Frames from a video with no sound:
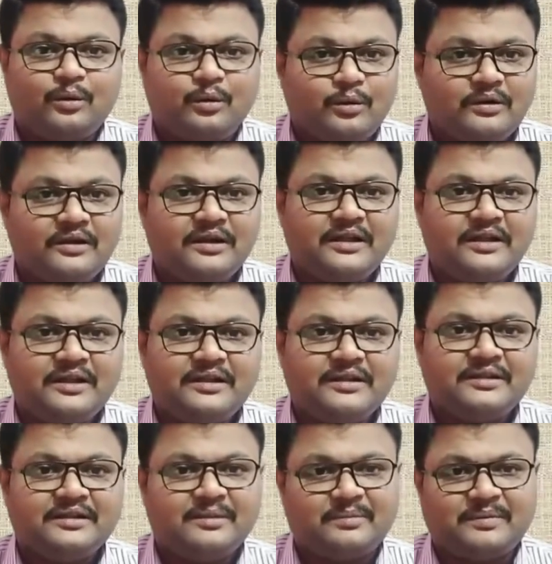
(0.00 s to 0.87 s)

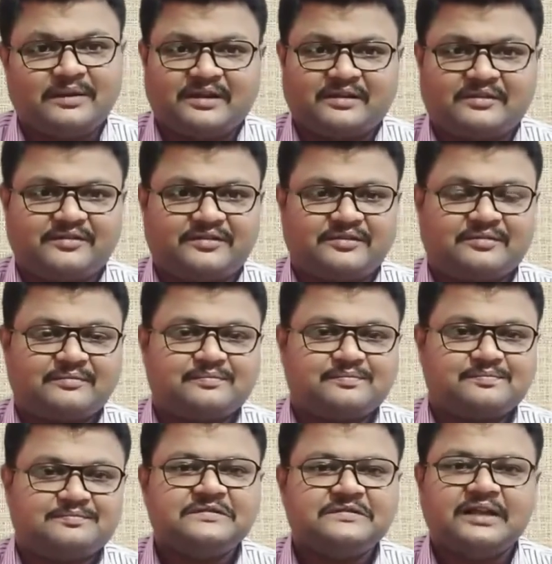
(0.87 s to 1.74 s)
only the plants.
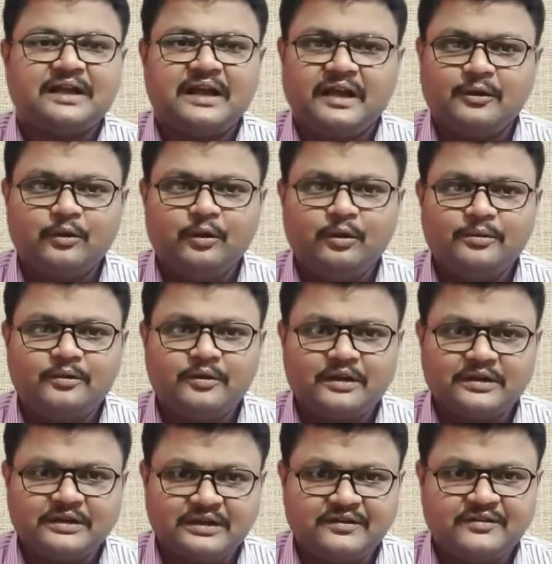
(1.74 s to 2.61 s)
I hope you
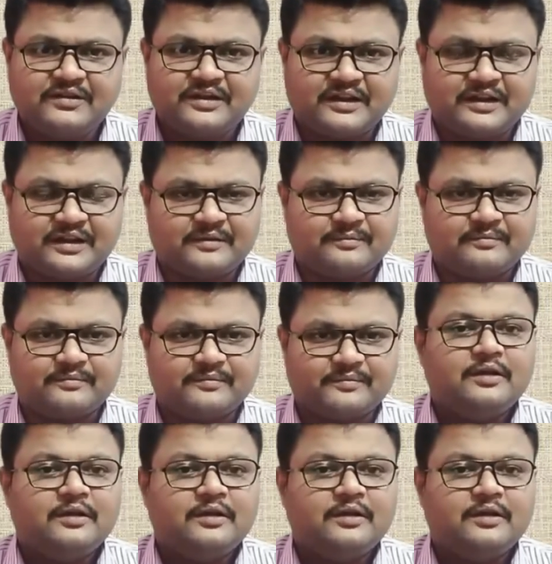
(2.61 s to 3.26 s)
are understanding.